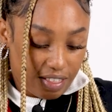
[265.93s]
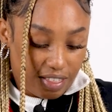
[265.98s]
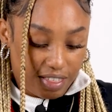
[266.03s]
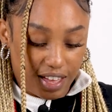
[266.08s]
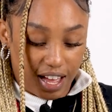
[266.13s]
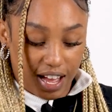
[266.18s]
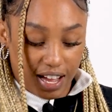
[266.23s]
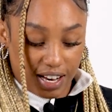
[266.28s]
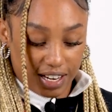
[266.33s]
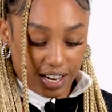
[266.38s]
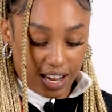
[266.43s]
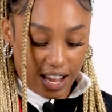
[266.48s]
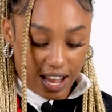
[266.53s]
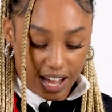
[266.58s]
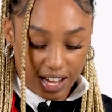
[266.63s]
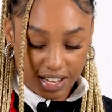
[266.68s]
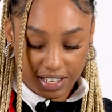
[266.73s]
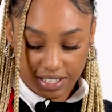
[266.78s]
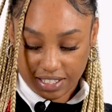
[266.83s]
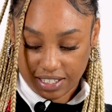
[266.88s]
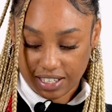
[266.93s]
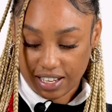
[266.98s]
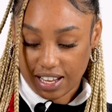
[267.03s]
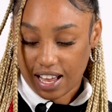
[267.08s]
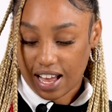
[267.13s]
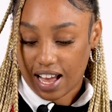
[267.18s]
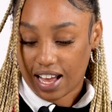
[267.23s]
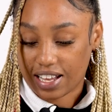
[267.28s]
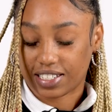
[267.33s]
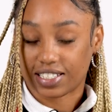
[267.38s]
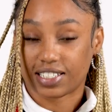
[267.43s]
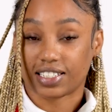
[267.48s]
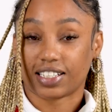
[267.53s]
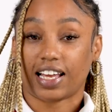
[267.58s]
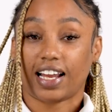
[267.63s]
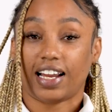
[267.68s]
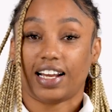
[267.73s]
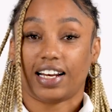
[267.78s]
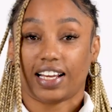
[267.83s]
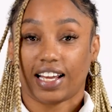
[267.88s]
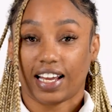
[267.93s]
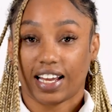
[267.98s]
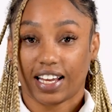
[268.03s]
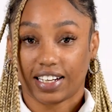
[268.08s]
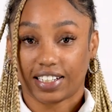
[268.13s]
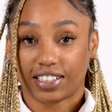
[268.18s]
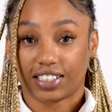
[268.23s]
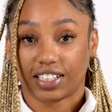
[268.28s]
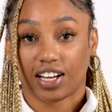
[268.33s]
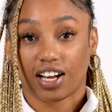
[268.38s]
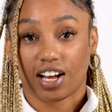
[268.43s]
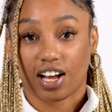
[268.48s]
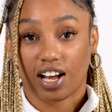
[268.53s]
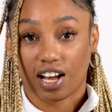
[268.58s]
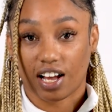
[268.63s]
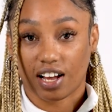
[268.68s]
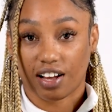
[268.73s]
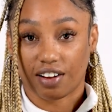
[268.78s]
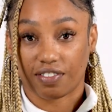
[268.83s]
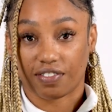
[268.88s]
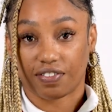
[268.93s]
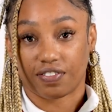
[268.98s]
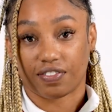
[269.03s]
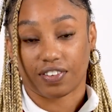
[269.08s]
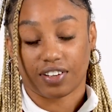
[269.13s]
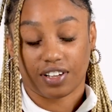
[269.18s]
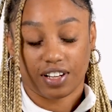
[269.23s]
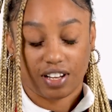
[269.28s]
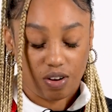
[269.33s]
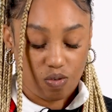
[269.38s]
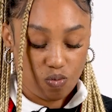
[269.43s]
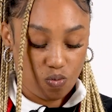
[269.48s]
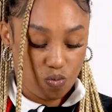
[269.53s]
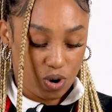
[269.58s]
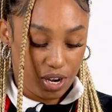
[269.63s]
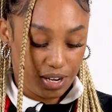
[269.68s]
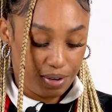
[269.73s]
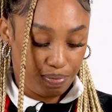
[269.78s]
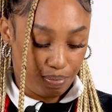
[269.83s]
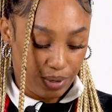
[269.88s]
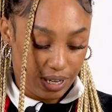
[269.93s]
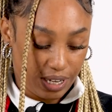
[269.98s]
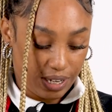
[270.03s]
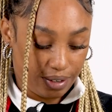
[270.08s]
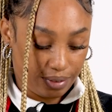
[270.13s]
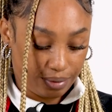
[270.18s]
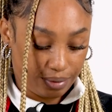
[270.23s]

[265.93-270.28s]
that has a slight hint of 1B.